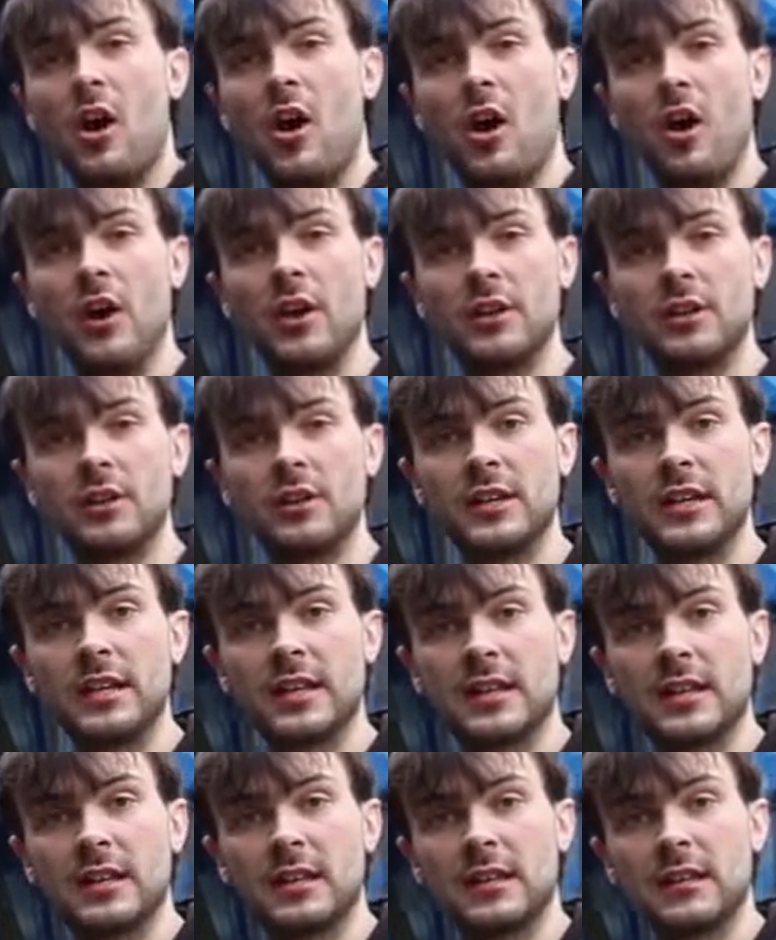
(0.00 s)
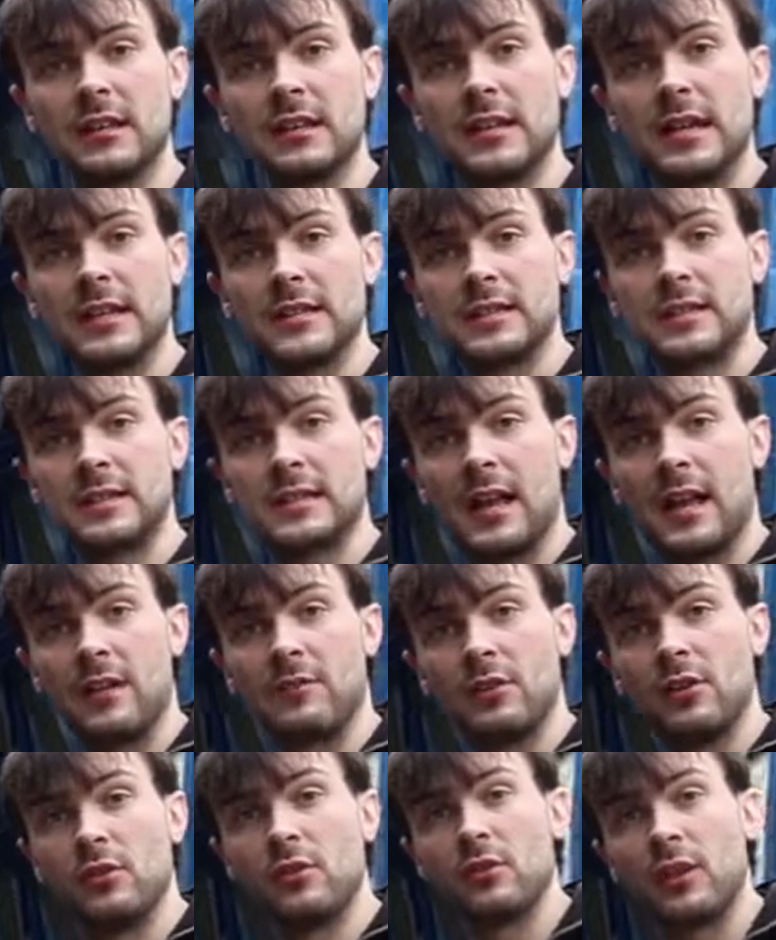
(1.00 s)
I'm gonna get you to
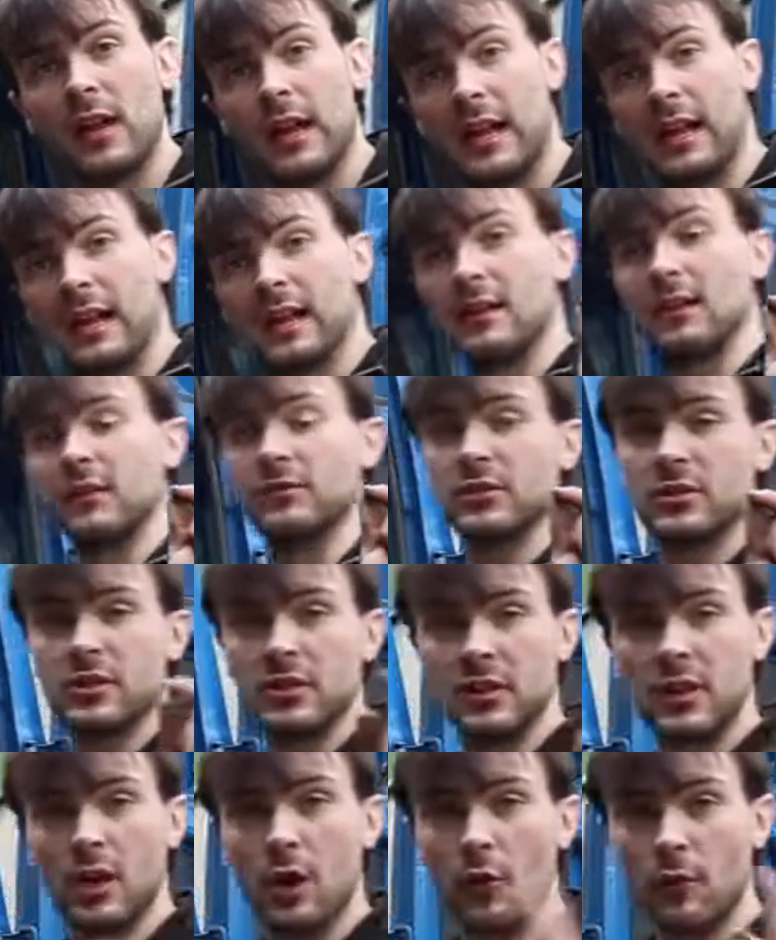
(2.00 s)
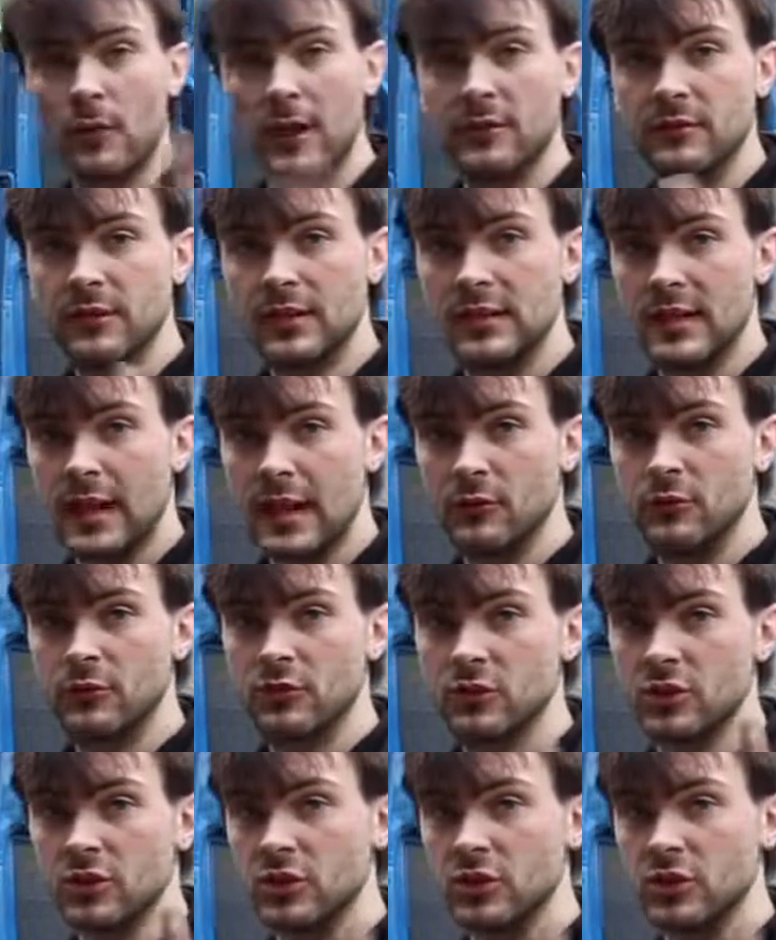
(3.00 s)
have a look at, I'm just gonna go around it now just to